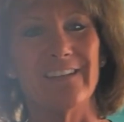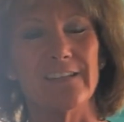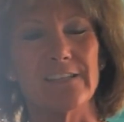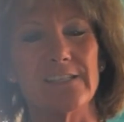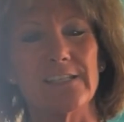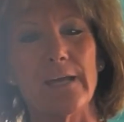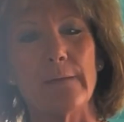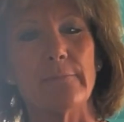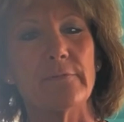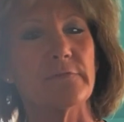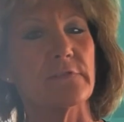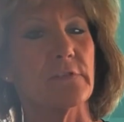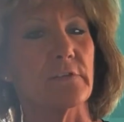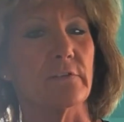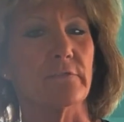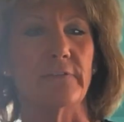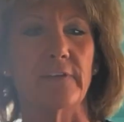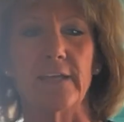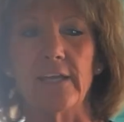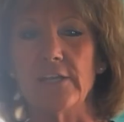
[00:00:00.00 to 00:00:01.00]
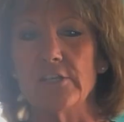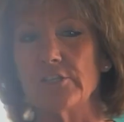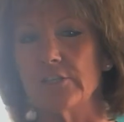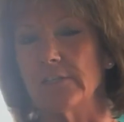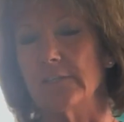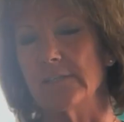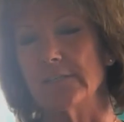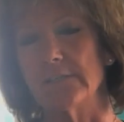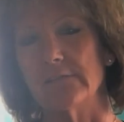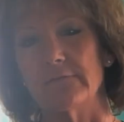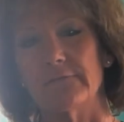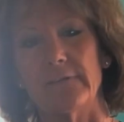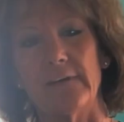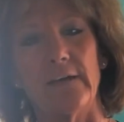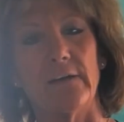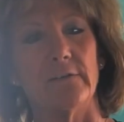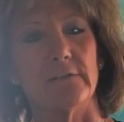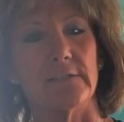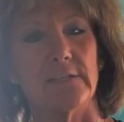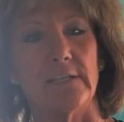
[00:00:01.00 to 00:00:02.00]
This type of certification isn't
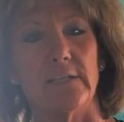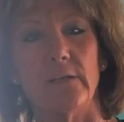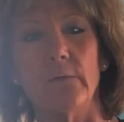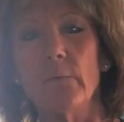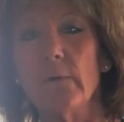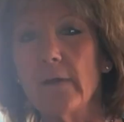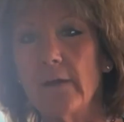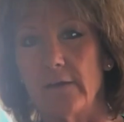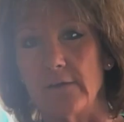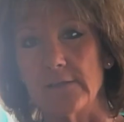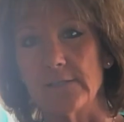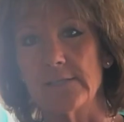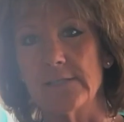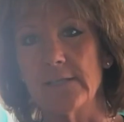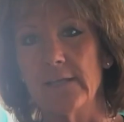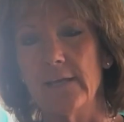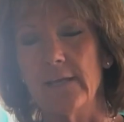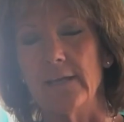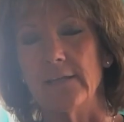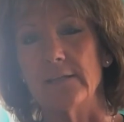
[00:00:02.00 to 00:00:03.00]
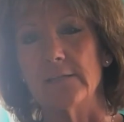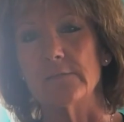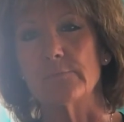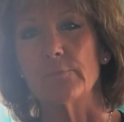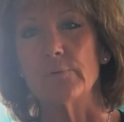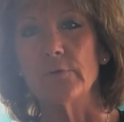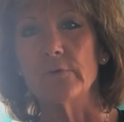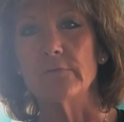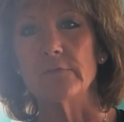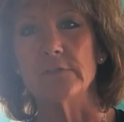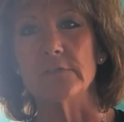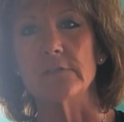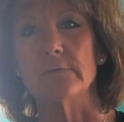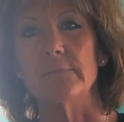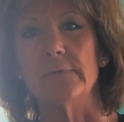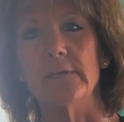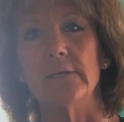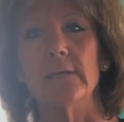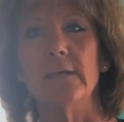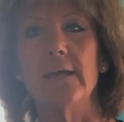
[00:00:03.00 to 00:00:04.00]
found anywhere else and has proven to
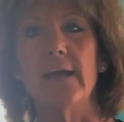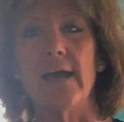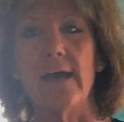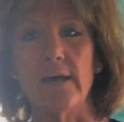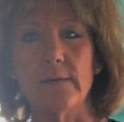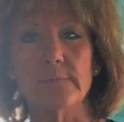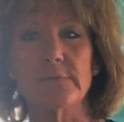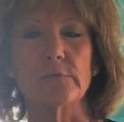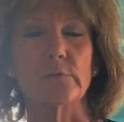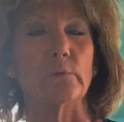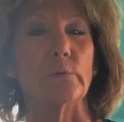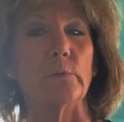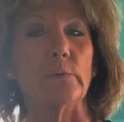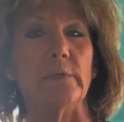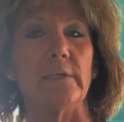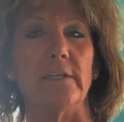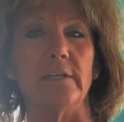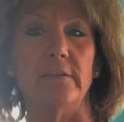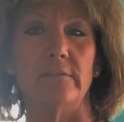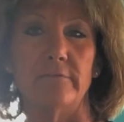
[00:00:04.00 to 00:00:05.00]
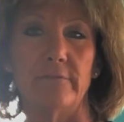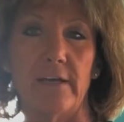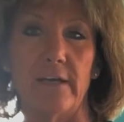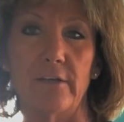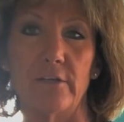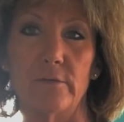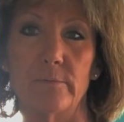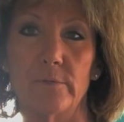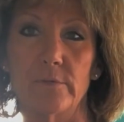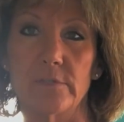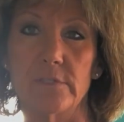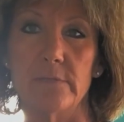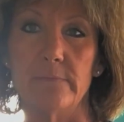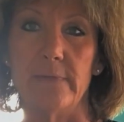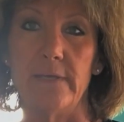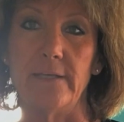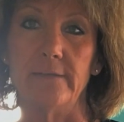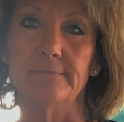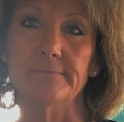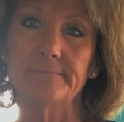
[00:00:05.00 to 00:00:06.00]
be absolutely invaluable to
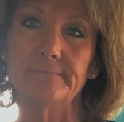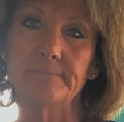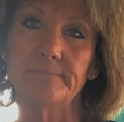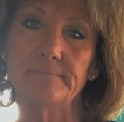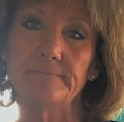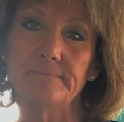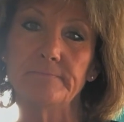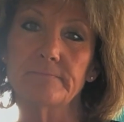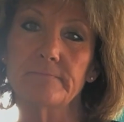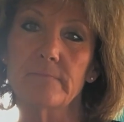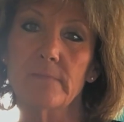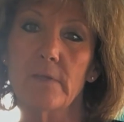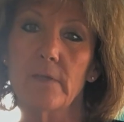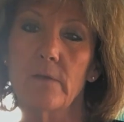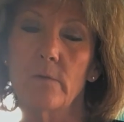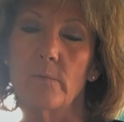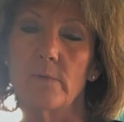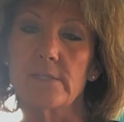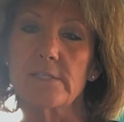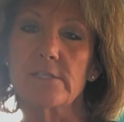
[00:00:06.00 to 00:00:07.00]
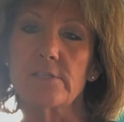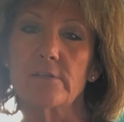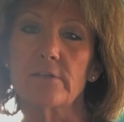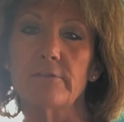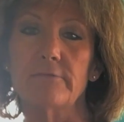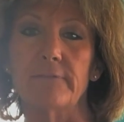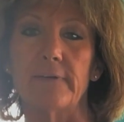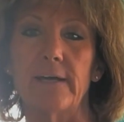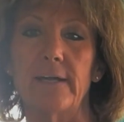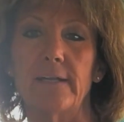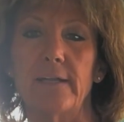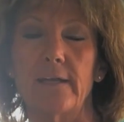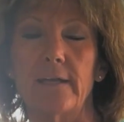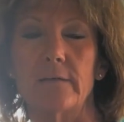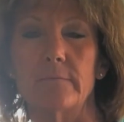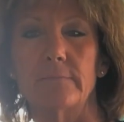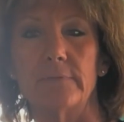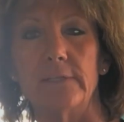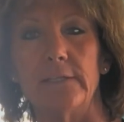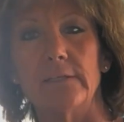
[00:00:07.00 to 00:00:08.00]
me. Once certified, I
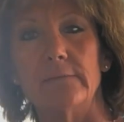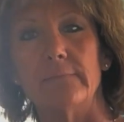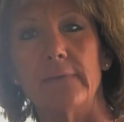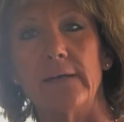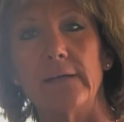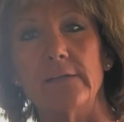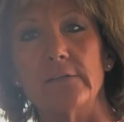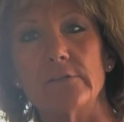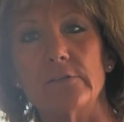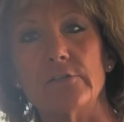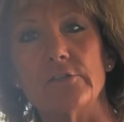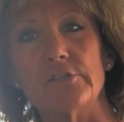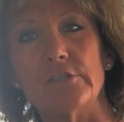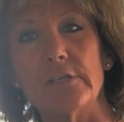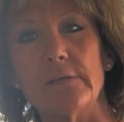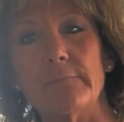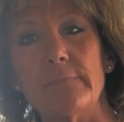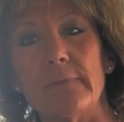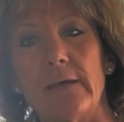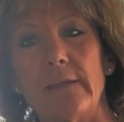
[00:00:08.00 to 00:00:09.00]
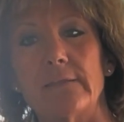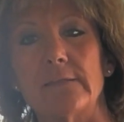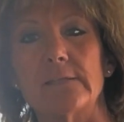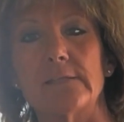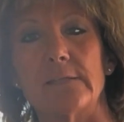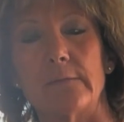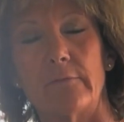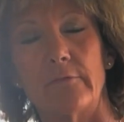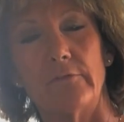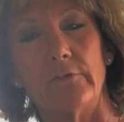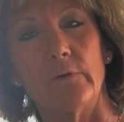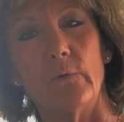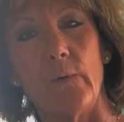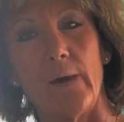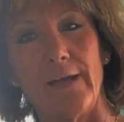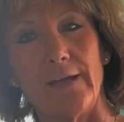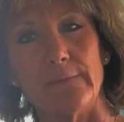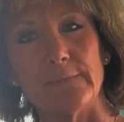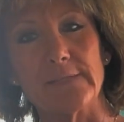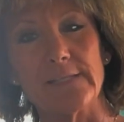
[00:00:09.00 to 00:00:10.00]
completed my internship at the Summerville
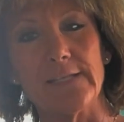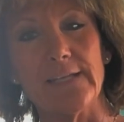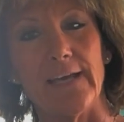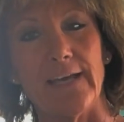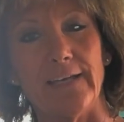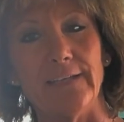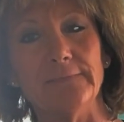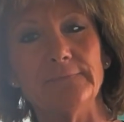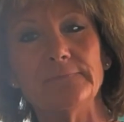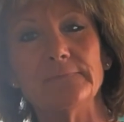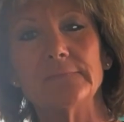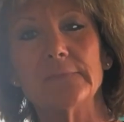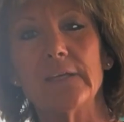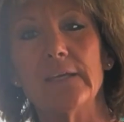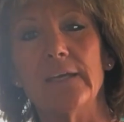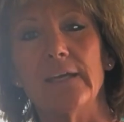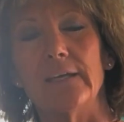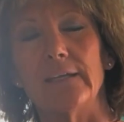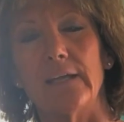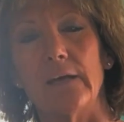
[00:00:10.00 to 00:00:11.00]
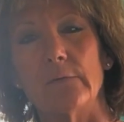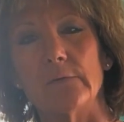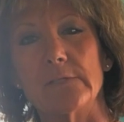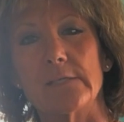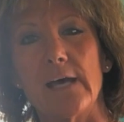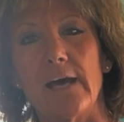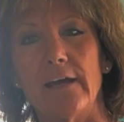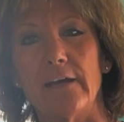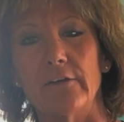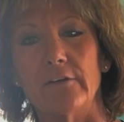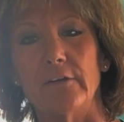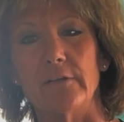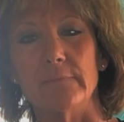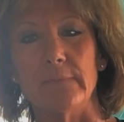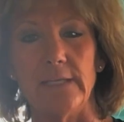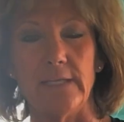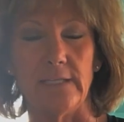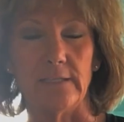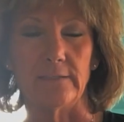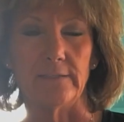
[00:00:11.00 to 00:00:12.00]
YMCA and I was hired
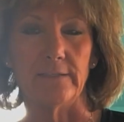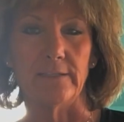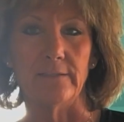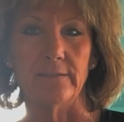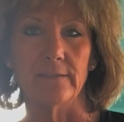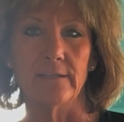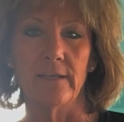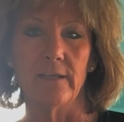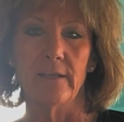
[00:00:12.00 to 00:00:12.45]
immediately.